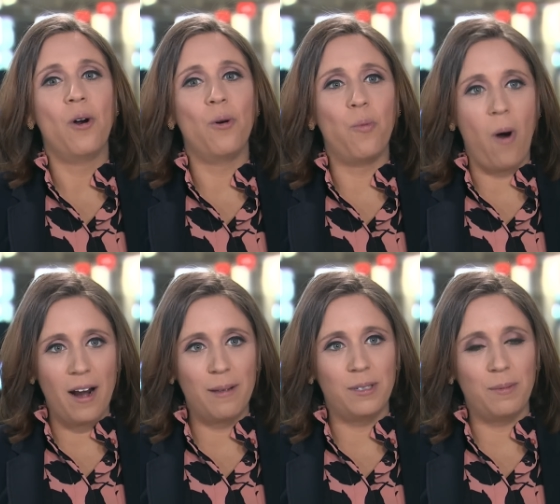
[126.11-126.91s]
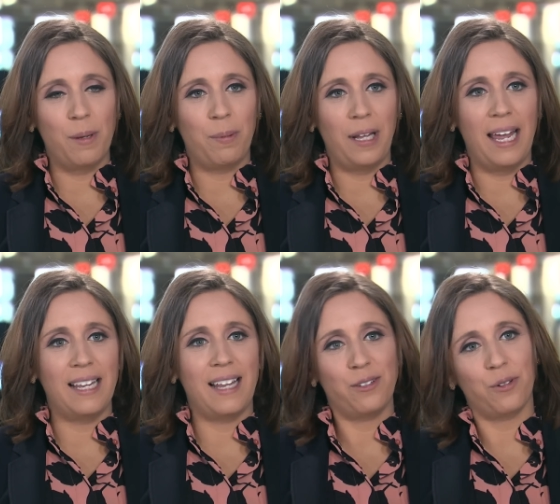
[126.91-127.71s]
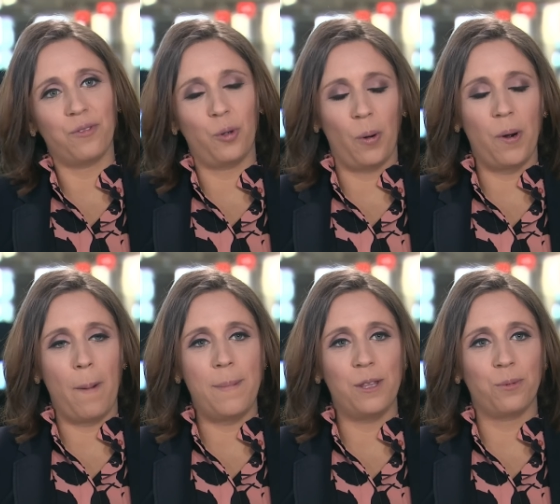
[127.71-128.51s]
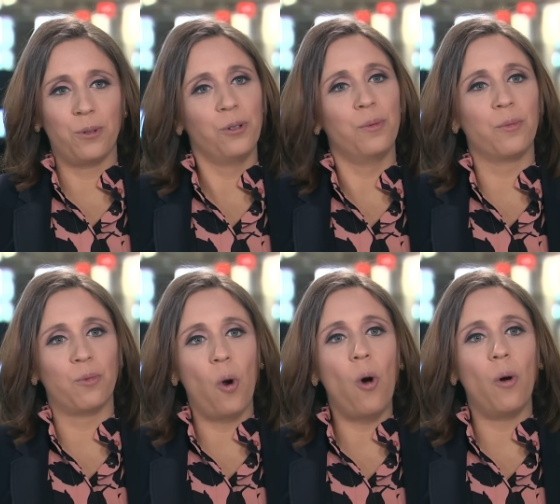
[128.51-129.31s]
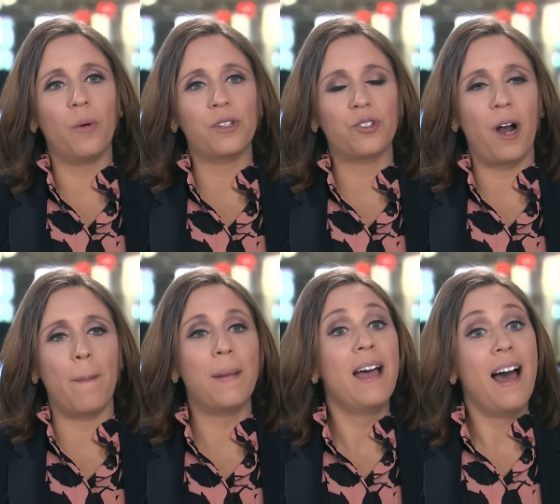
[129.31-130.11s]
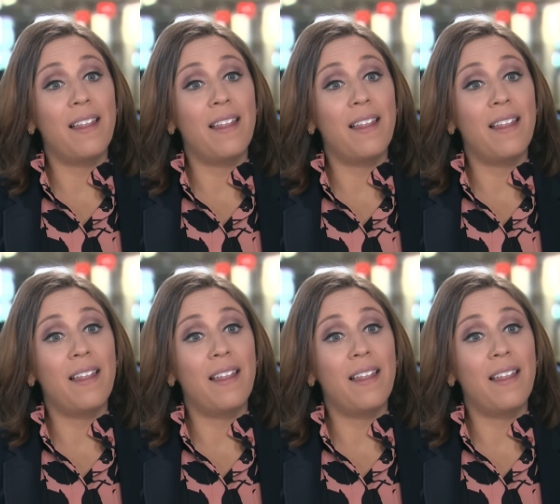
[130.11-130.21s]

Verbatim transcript: who want him to be playing that sort of grown up in the room role with Trump.